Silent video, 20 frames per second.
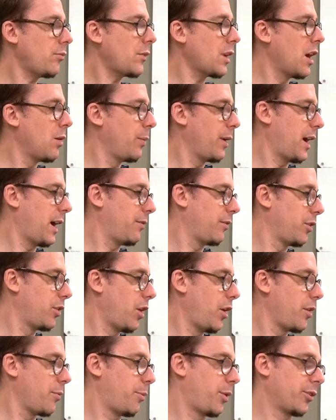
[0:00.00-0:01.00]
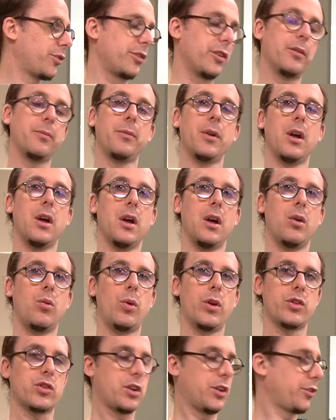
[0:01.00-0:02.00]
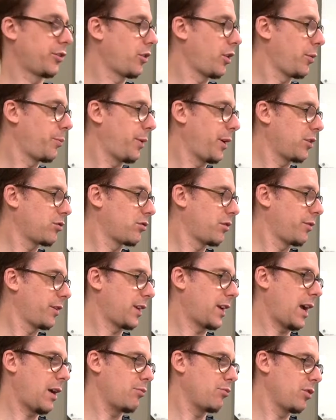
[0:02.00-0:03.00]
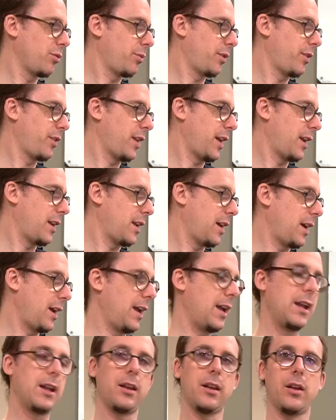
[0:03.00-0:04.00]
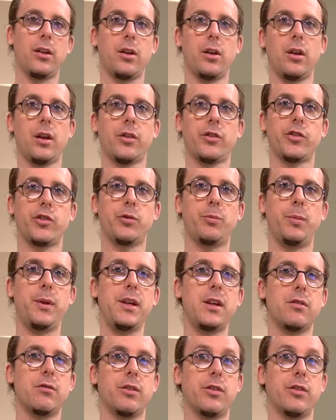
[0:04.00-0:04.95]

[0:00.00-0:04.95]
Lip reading: and we have another button which has got a picture of a camera, but then a little speaker